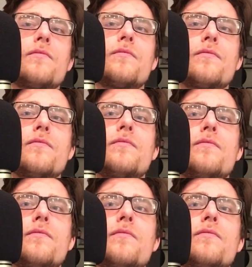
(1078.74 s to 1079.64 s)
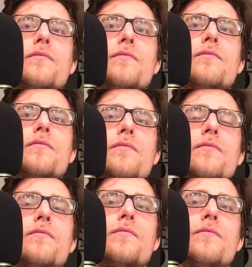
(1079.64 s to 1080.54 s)

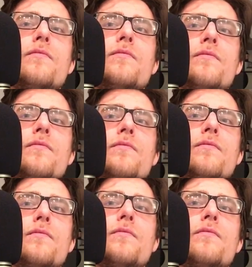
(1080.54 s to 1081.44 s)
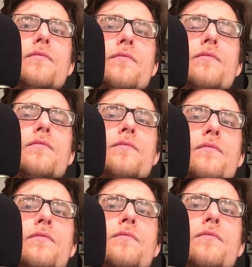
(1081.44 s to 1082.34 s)

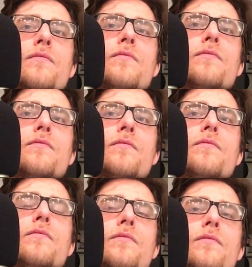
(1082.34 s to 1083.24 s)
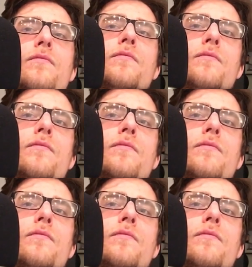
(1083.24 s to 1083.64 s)
No words are spoken by the person on screen.